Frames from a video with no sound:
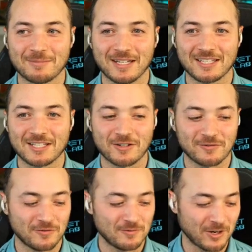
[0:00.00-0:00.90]
make this our,
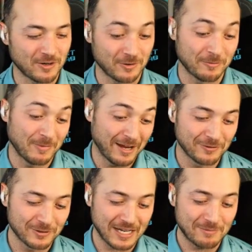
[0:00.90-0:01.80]
our or my
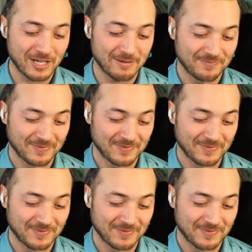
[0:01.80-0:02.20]
full time job?